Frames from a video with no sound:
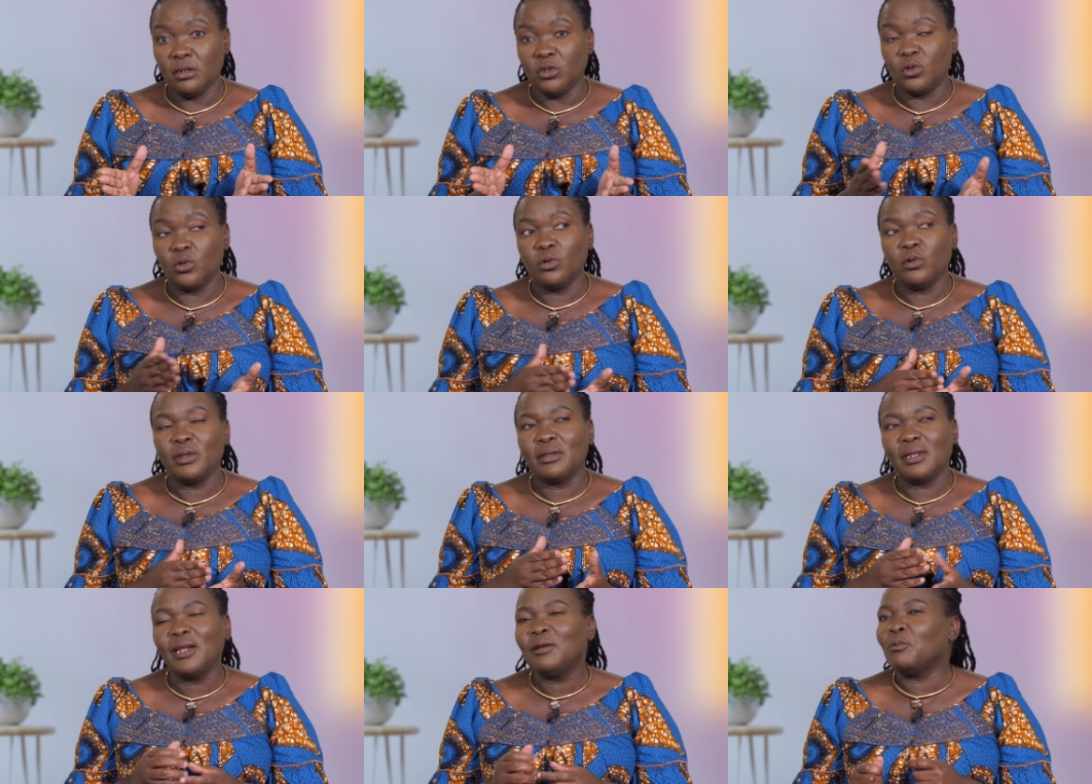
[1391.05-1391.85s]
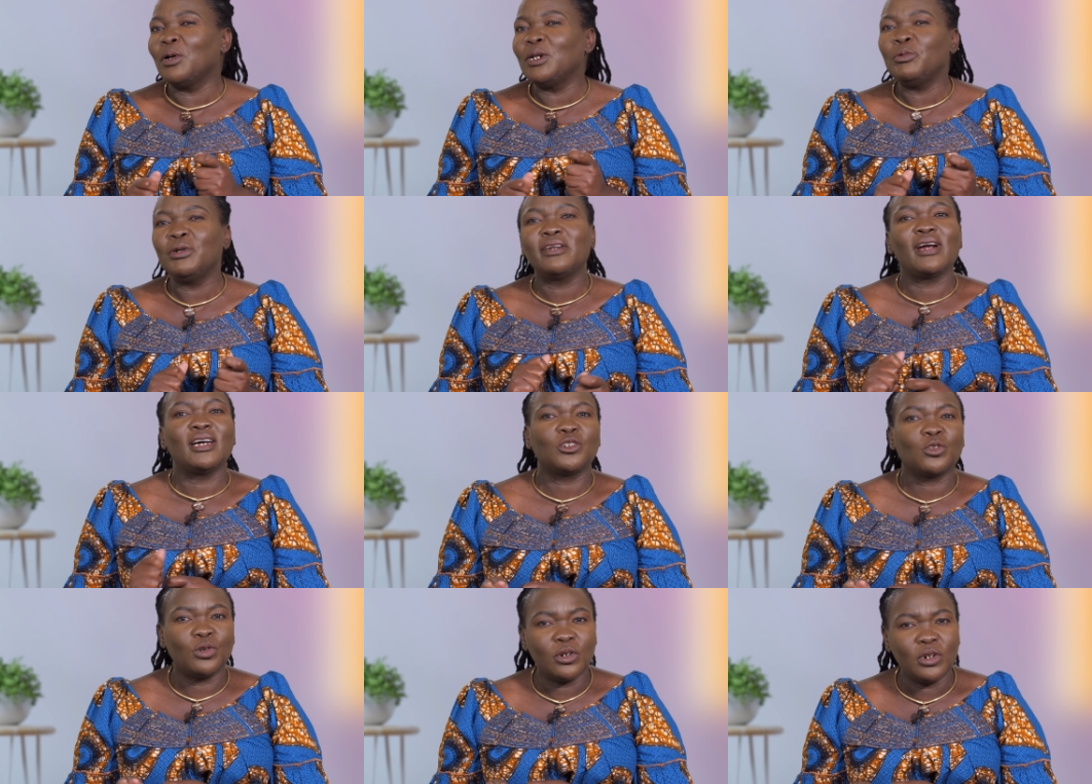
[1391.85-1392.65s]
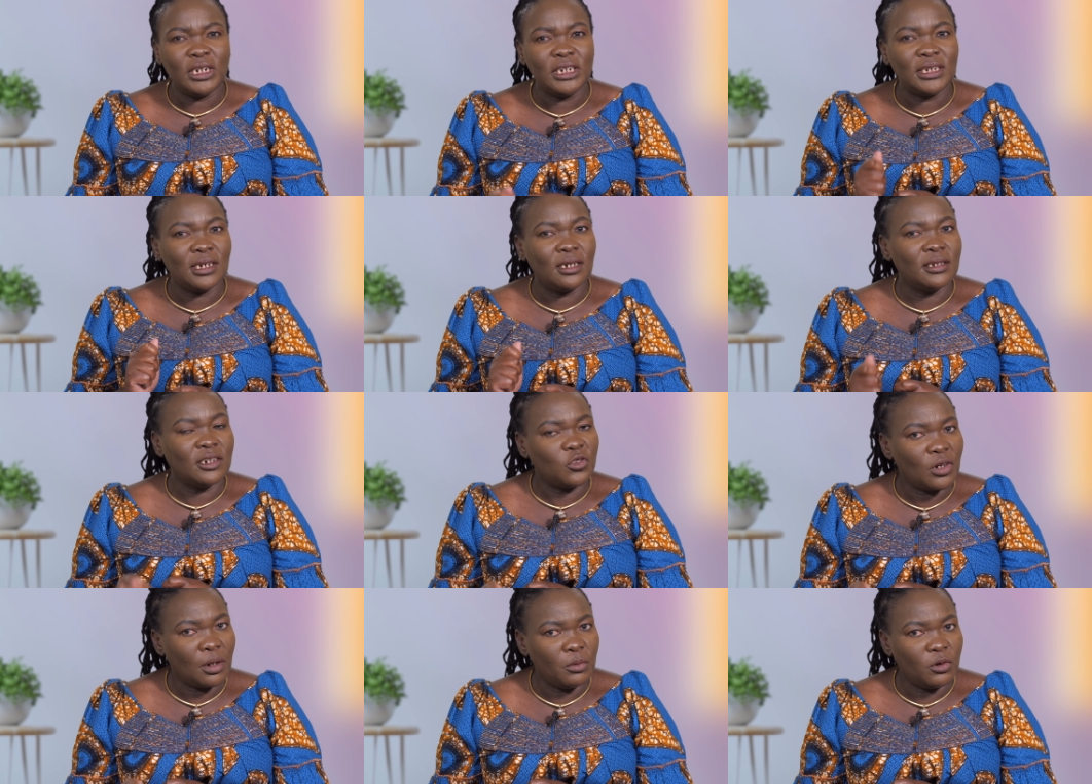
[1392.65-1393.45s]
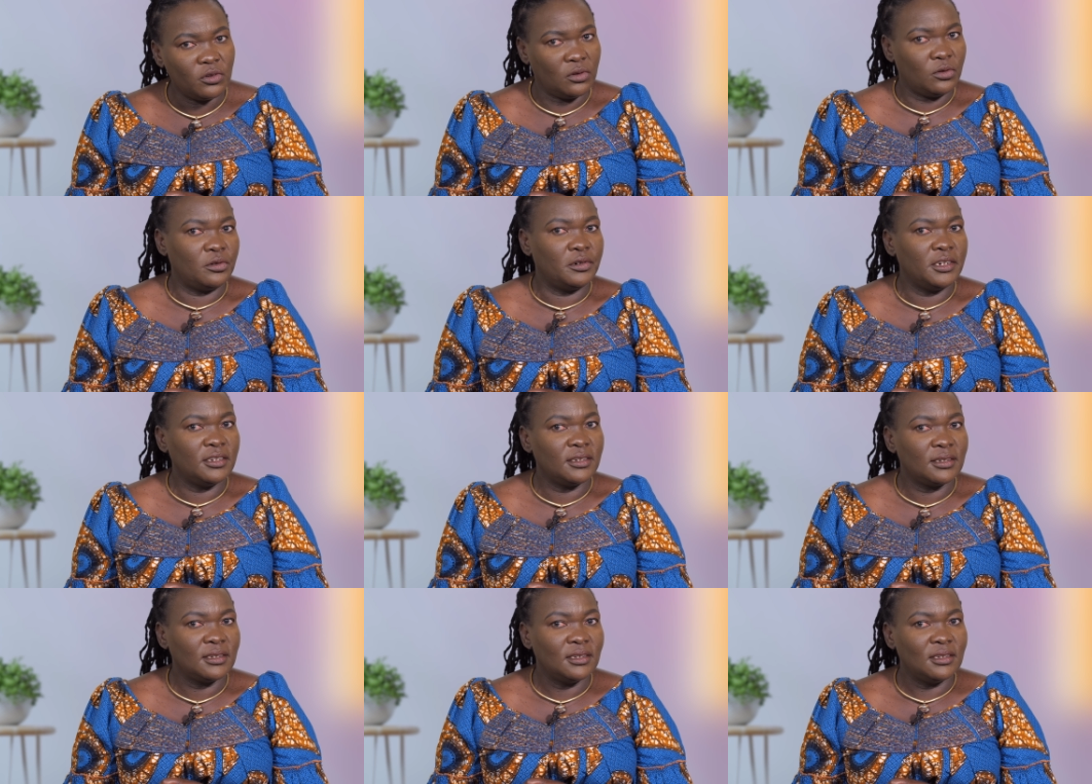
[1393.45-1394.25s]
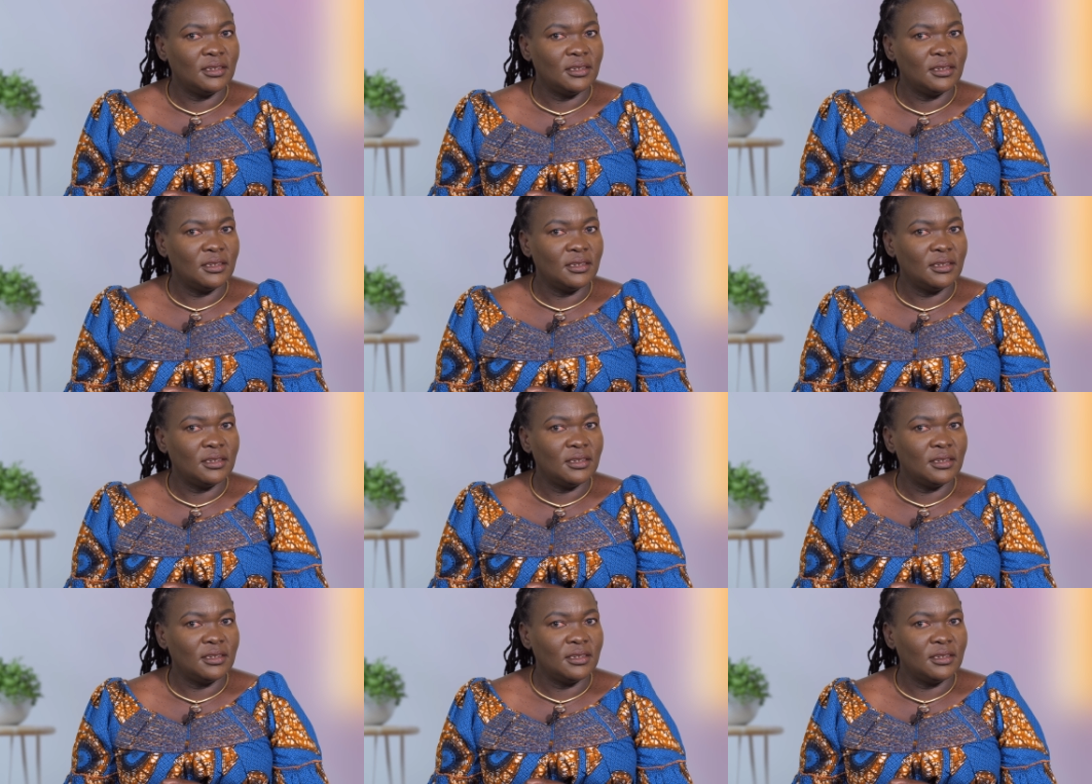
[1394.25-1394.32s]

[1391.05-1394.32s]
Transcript: So then when we rush on, only tell the troubled stories.